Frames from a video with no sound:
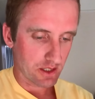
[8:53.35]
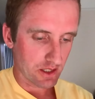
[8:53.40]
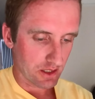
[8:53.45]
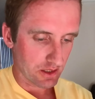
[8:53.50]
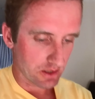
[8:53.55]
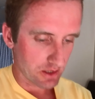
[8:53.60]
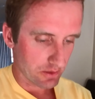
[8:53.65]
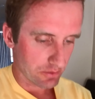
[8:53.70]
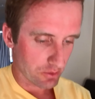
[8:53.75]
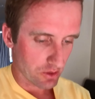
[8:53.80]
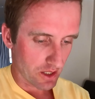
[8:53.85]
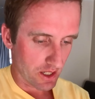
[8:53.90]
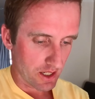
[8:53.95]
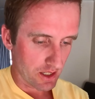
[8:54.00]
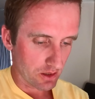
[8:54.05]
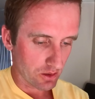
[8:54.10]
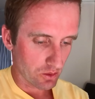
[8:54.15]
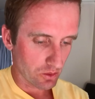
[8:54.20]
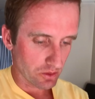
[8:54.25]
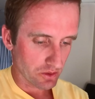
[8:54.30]
getting different
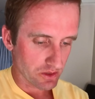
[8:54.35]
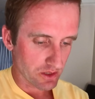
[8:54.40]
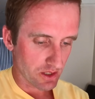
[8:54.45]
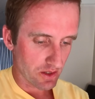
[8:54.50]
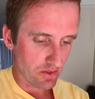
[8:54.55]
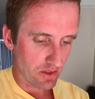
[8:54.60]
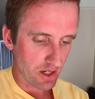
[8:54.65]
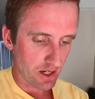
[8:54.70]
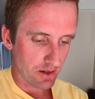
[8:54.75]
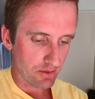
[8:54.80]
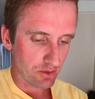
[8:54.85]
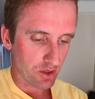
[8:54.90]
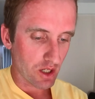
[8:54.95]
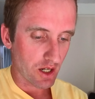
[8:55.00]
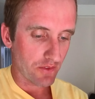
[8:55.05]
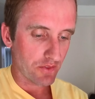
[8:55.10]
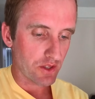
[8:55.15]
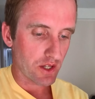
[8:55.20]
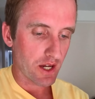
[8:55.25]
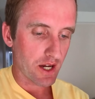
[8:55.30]
angles, and then I've
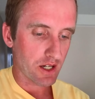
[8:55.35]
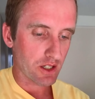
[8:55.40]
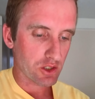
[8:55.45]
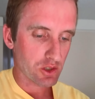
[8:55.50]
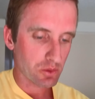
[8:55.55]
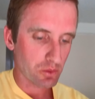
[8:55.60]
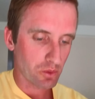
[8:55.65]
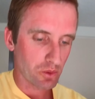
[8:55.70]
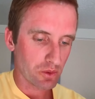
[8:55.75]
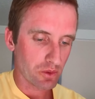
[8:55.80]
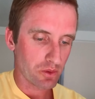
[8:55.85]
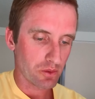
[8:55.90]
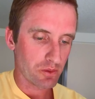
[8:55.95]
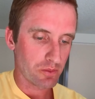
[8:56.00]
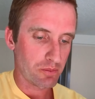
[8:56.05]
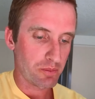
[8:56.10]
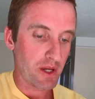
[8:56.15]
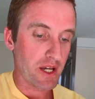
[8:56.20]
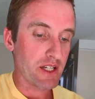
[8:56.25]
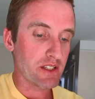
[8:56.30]
got the actual
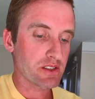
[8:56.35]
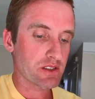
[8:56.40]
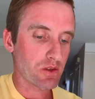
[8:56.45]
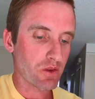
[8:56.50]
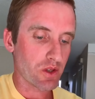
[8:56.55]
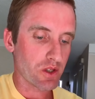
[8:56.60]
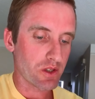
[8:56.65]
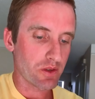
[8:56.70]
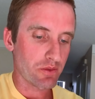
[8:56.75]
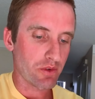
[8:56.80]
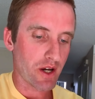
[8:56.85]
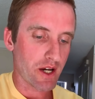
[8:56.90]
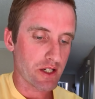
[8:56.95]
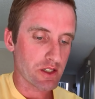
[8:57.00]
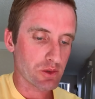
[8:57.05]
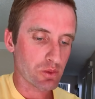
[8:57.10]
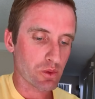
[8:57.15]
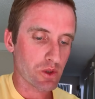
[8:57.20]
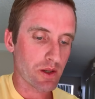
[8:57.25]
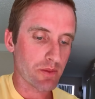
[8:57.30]
base of the
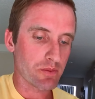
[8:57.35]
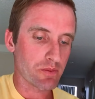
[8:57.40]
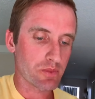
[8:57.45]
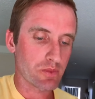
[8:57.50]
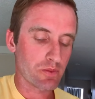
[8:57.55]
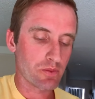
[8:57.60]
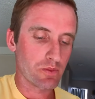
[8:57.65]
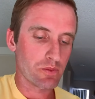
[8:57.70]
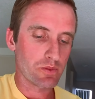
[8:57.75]
device where I'm